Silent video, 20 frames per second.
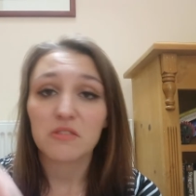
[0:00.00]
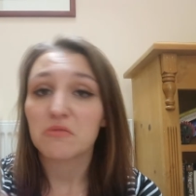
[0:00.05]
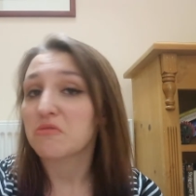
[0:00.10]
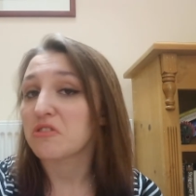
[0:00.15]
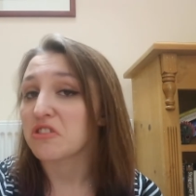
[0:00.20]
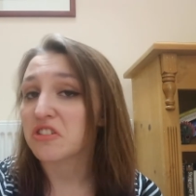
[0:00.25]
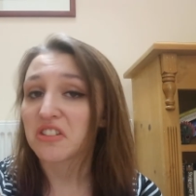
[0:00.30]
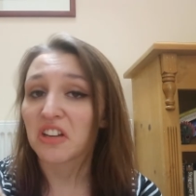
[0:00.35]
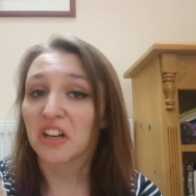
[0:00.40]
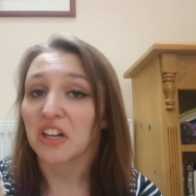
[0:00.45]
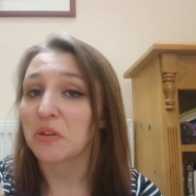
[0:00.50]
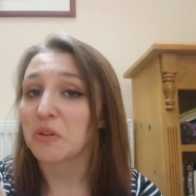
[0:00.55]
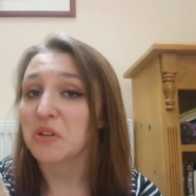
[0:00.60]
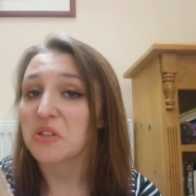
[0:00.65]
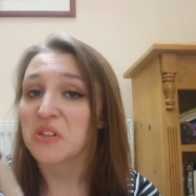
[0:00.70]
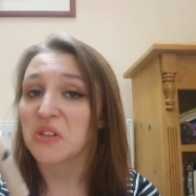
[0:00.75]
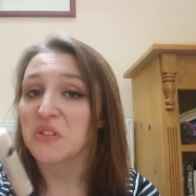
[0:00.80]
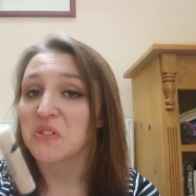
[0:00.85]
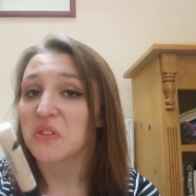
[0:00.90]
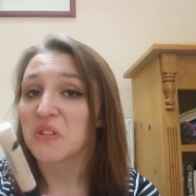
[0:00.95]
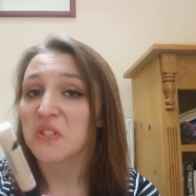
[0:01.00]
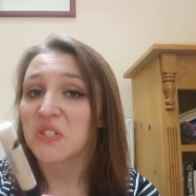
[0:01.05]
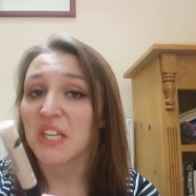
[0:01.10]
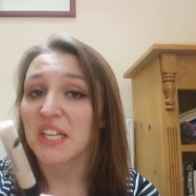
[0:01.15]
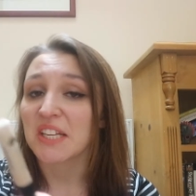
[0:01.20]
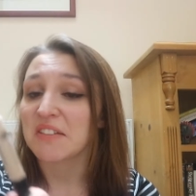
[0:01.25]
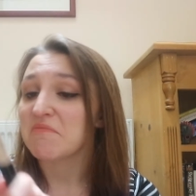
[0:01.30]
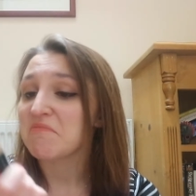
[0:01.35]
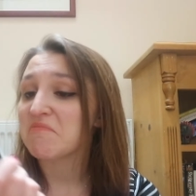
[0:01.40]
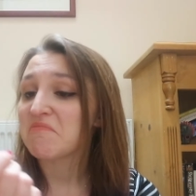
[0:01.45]
Does exactly what it says on the
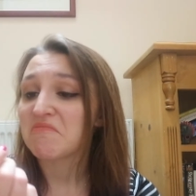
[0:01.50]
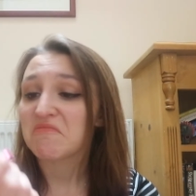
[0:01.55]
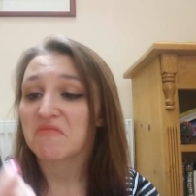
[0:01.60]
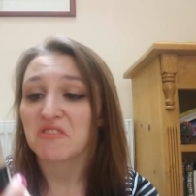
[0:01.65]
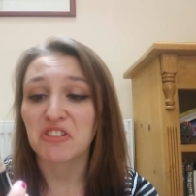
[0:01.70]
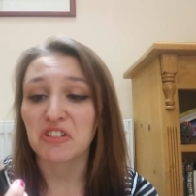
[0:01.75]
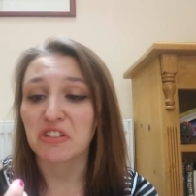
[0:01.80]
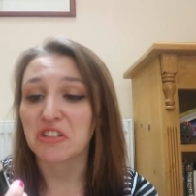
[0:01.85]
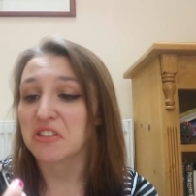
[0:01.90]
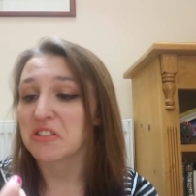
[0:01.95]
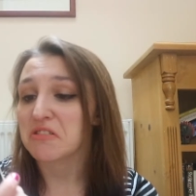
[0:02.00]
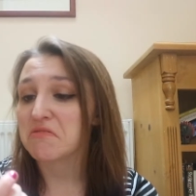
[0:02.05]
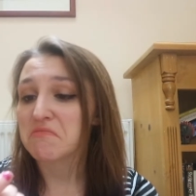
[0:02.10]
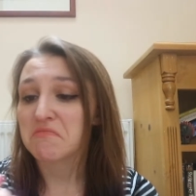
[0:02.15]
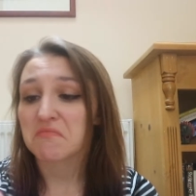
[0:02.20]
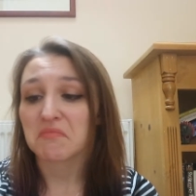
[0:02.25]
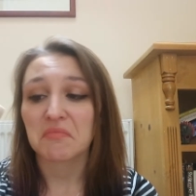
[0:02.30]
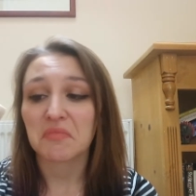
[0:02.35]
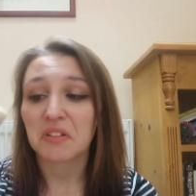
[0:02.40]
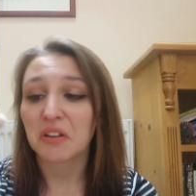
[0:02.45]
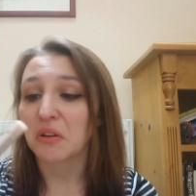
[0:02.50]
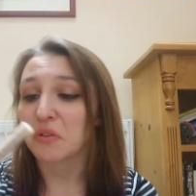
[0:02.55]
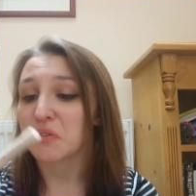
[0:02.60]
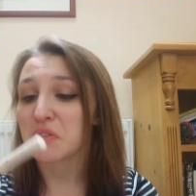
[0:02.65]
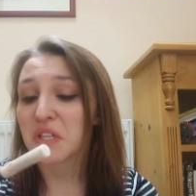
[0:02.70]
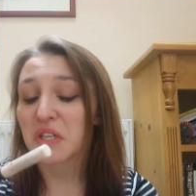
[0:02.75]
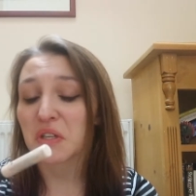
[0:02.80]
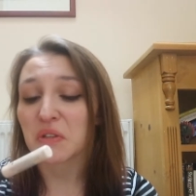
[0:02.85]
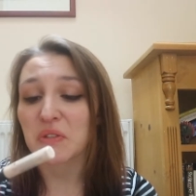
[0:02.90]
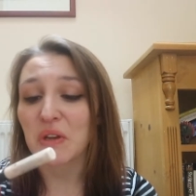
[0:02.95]
tin. Just
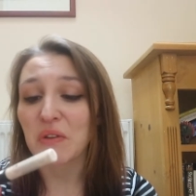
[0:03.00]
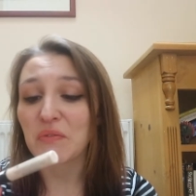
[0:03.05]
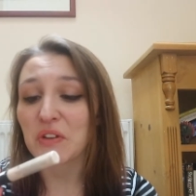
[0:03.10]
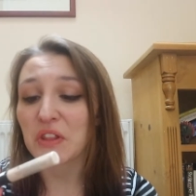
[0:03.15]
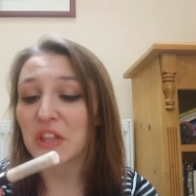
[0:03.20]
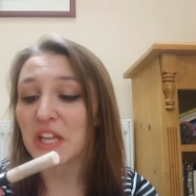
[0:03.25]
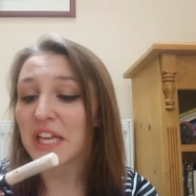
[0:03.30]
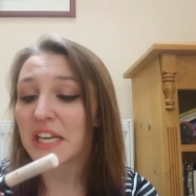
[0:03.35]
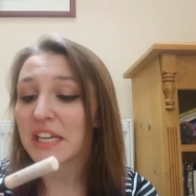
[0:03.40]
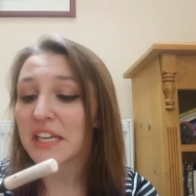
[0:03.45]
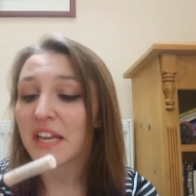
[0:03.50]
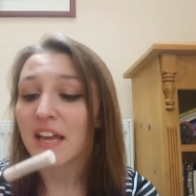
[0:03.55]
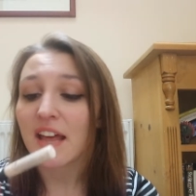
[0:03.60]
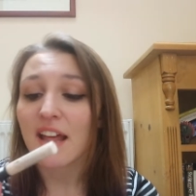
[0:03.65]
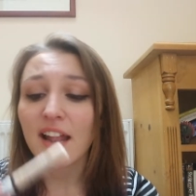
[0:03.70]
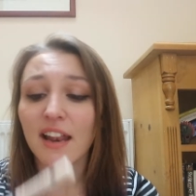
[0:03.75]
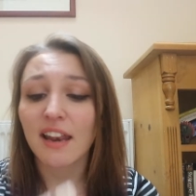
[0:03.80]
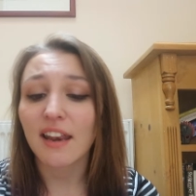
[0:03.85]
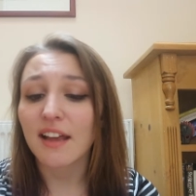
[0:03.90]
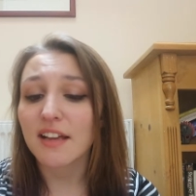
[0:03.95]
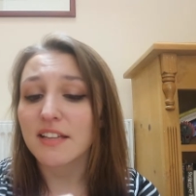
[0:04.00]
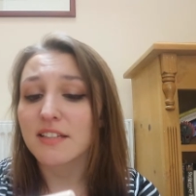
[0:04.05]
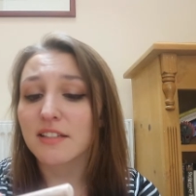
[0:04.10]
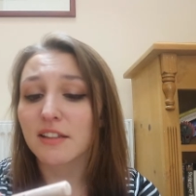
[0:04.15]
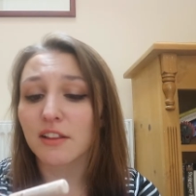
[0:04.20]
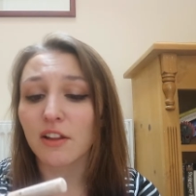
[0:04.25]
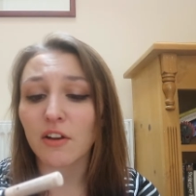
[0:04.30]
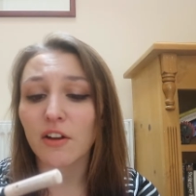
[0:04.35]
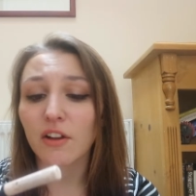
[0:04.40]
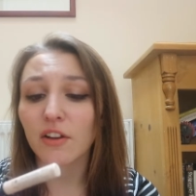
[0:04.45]
conceals everything. Lasts
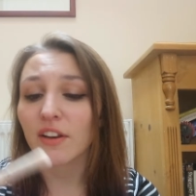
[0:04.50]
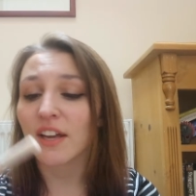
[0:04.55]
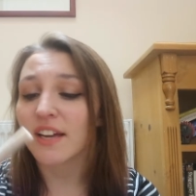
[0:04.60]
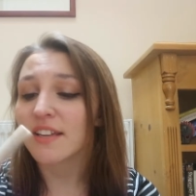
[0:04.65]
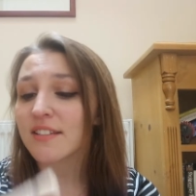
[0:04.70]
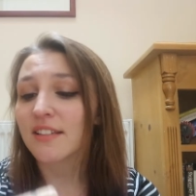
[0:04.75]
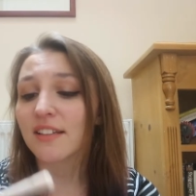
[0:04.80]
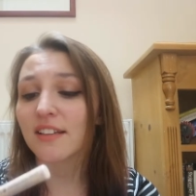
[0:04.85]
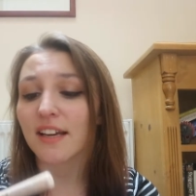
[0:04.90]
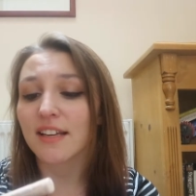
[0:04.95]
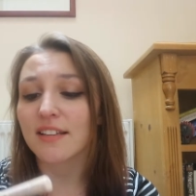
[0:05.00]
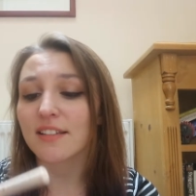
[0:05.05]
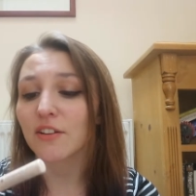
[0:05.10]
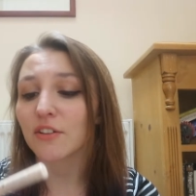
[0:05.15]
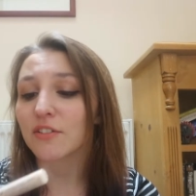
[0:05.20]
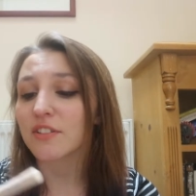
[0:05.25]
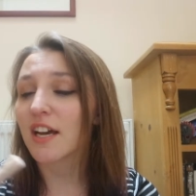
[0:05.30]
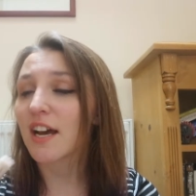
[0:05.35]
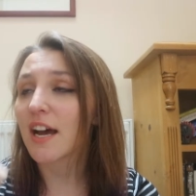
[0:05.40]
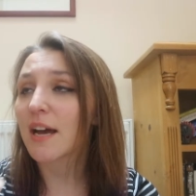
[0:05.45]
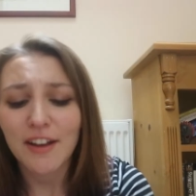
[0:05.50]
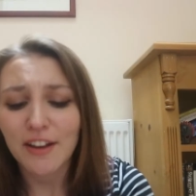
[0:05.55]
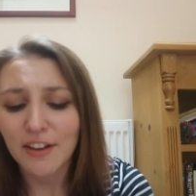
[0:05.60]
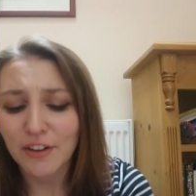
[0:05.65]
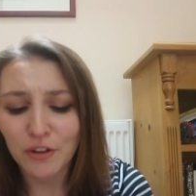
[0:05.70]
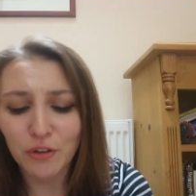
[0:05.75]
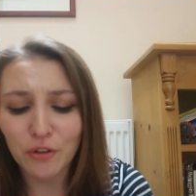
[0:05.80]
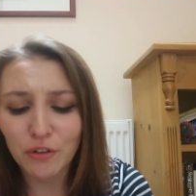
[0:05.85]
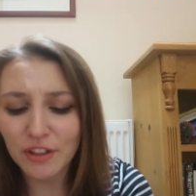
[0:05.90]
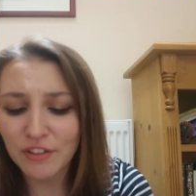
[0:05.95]
a nice long time.
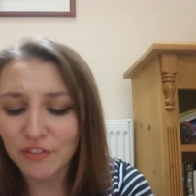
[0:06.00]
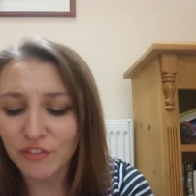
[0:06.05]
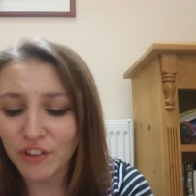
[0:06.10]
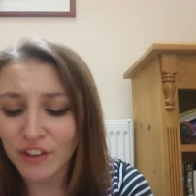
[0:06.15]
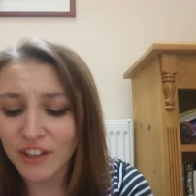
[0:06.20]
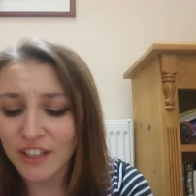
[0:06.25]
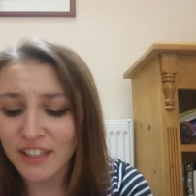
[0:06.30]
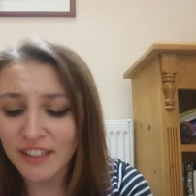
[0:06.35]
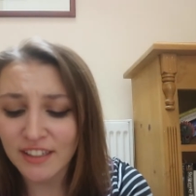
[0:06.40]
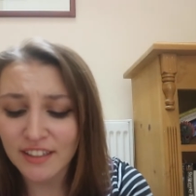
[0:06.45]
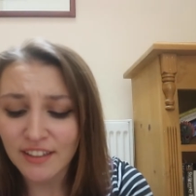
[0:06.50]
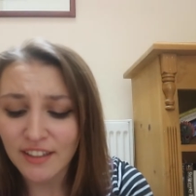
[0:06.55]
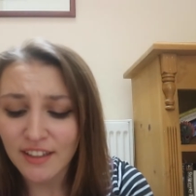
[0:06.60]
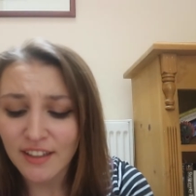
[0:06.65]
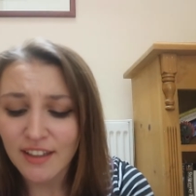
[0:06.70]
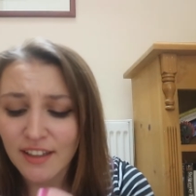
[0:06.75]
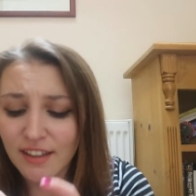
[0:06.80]
Cruelty free,